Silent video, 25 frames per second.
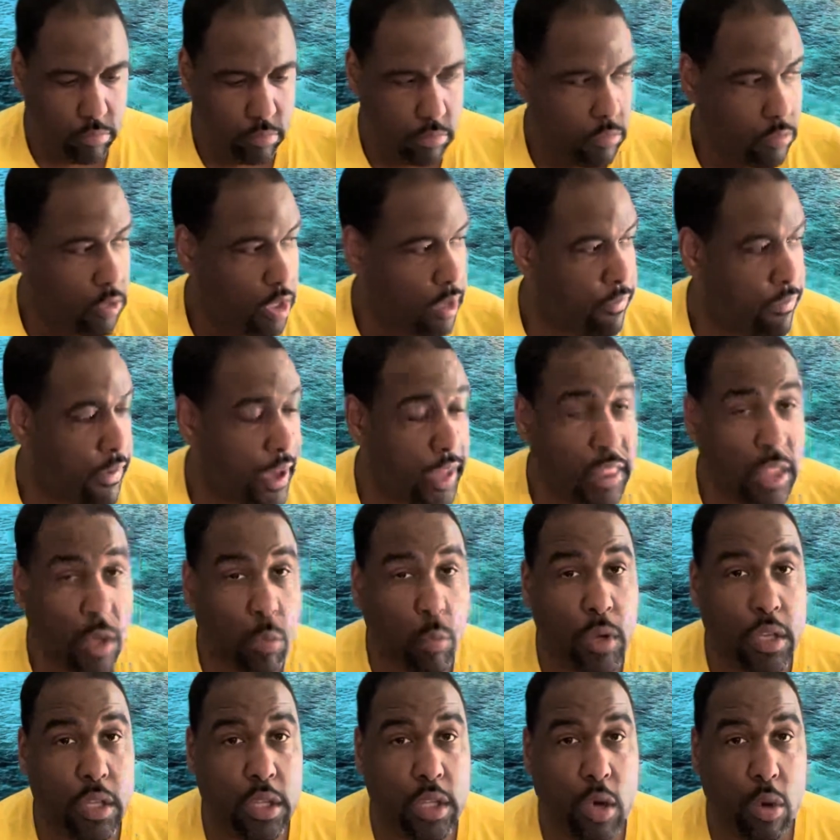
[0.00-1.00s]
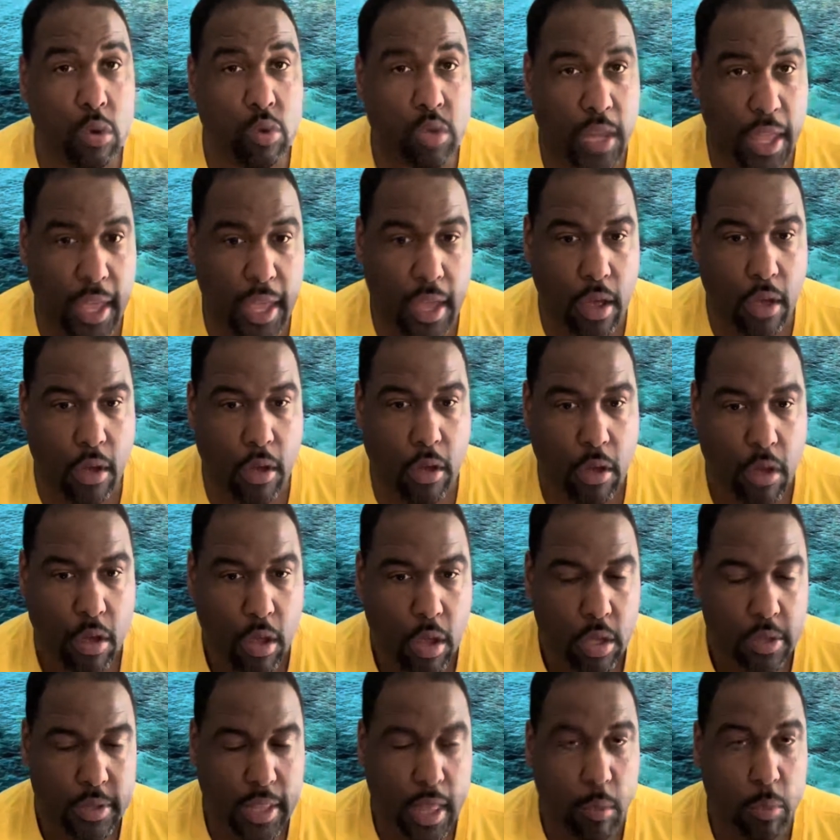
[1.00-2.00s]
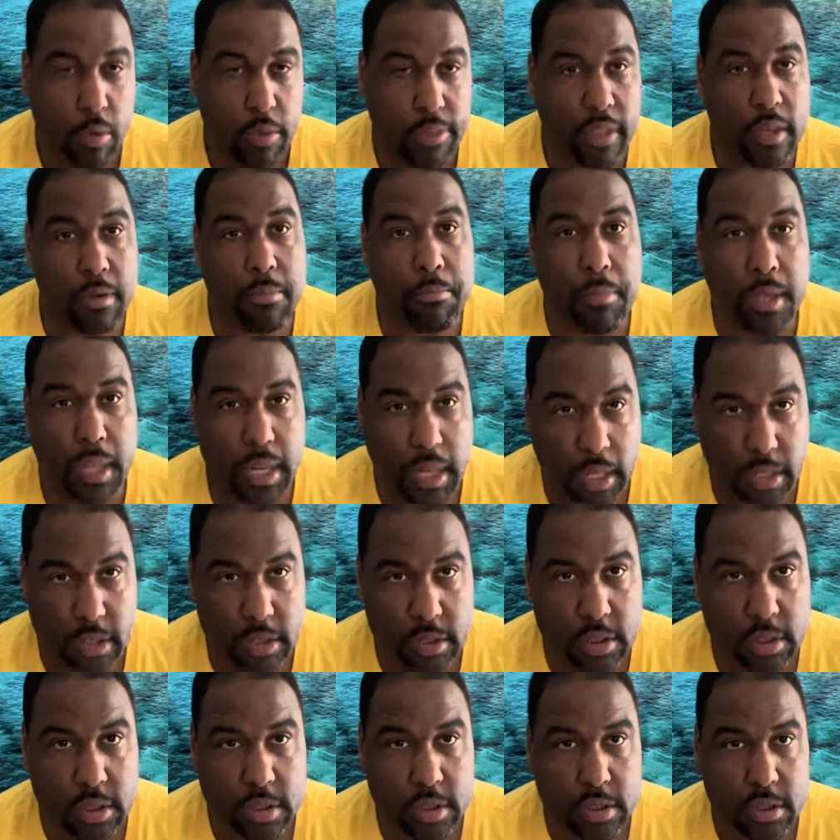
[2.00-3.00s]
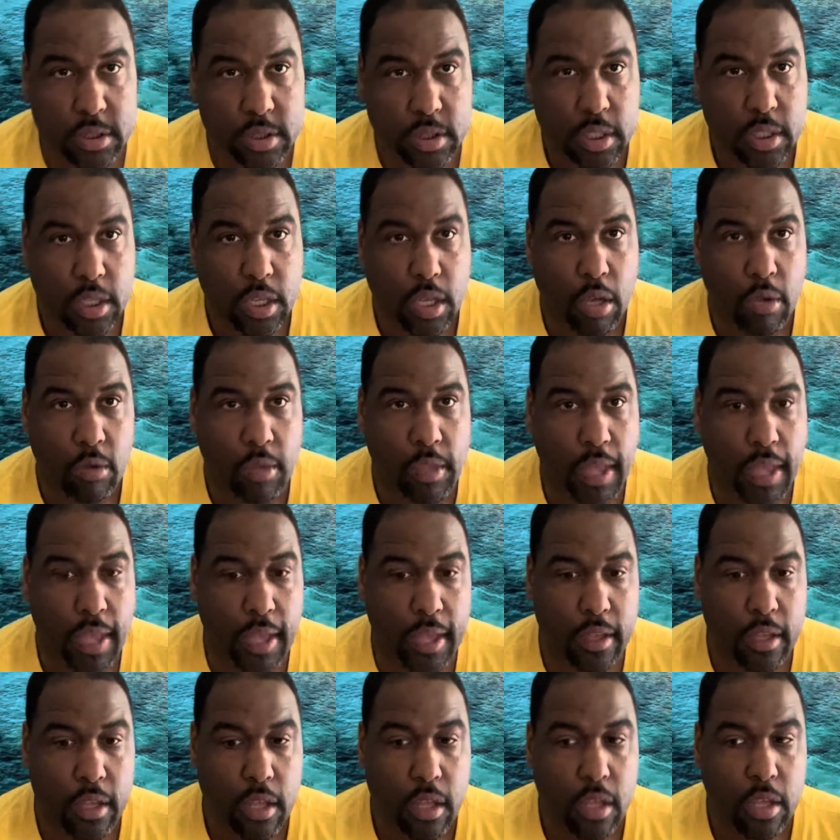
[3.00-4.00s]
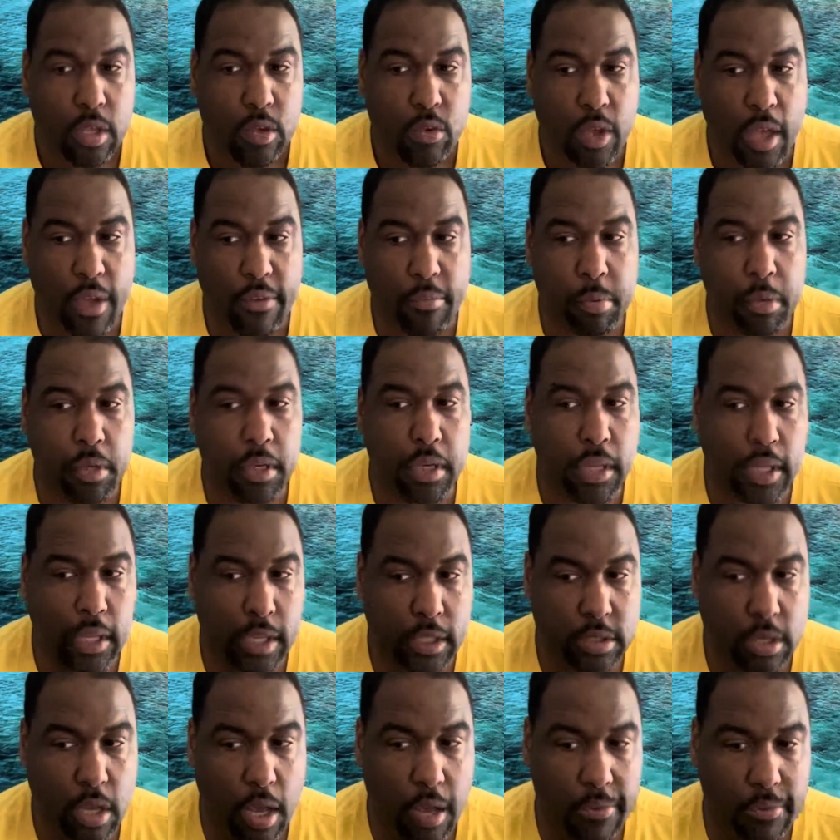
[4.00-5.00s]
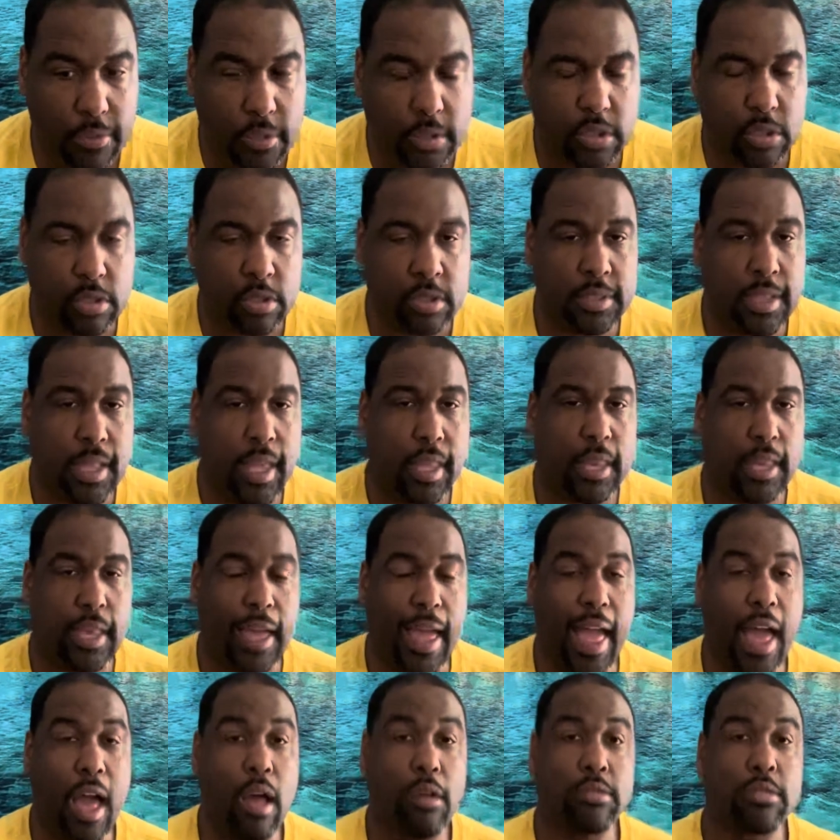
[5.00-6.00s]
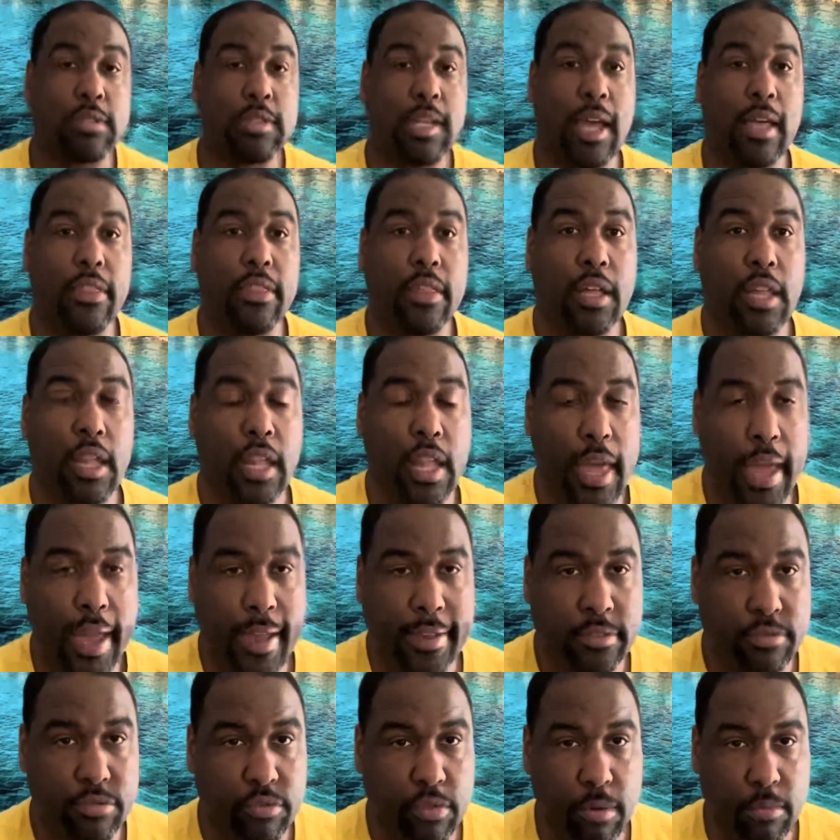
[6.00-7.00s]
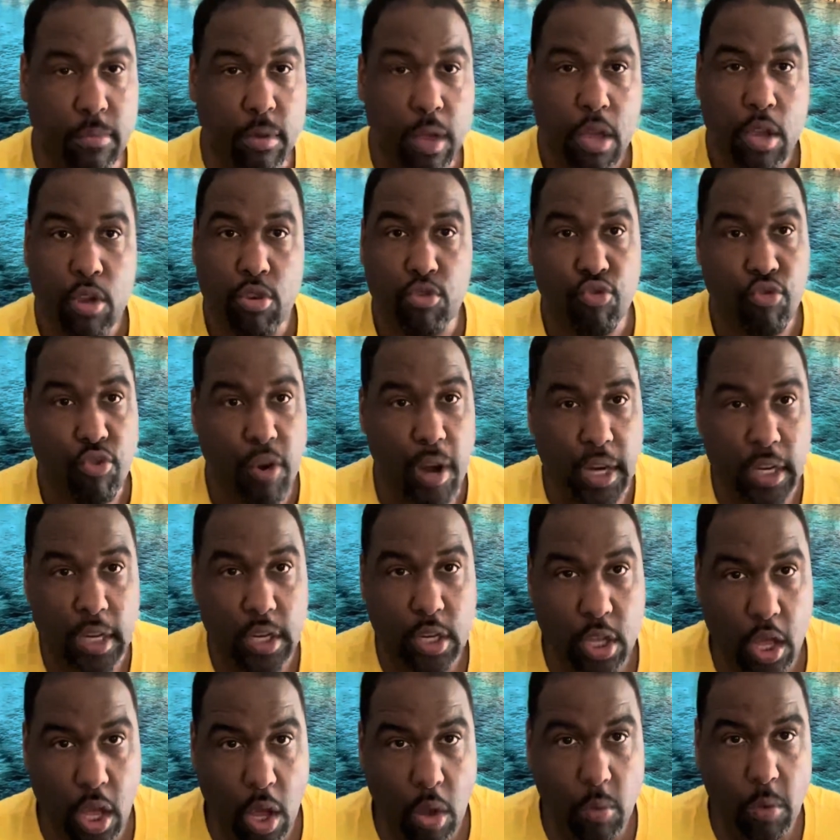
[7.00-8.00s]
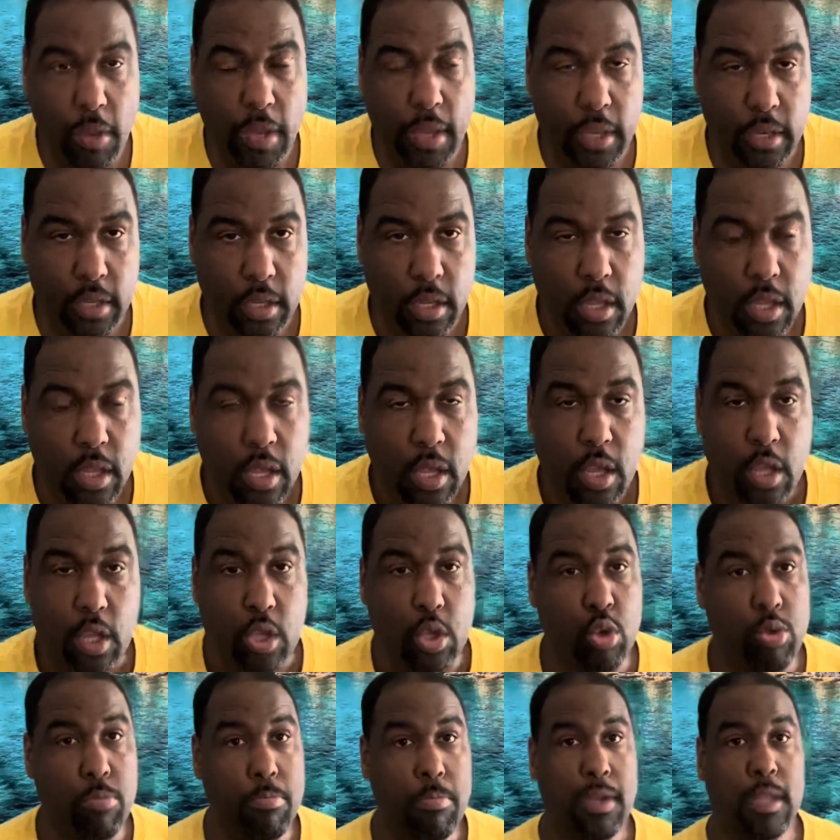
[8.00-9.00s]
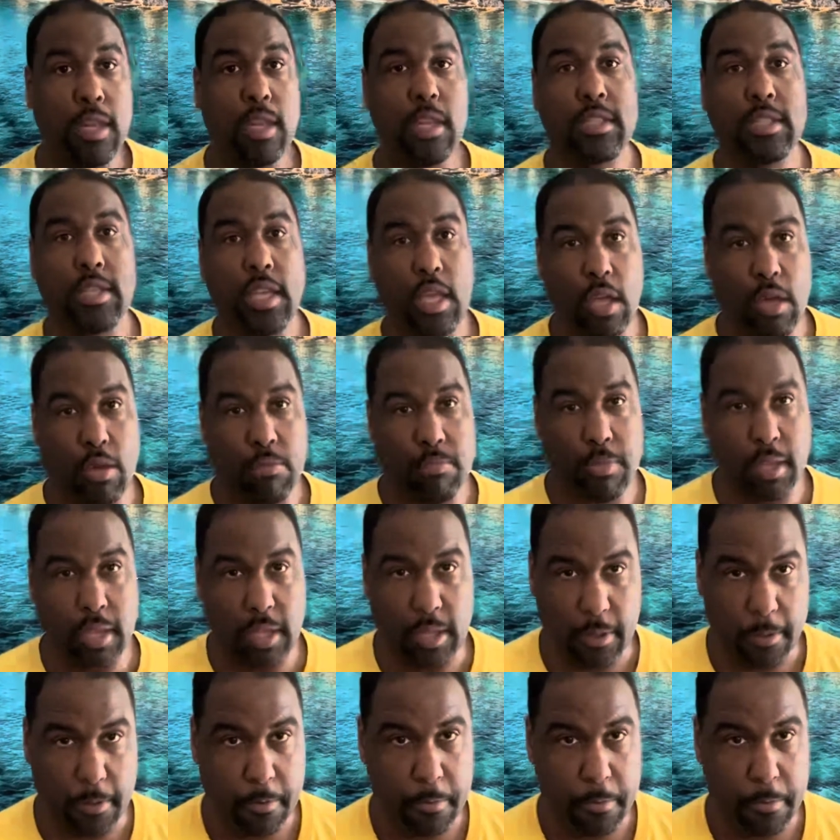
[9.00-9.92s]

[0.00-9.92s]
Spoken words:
the fact that we know now that within minutes, okay, you have police officers standing outside the classroom ready to go in. You mean to tell me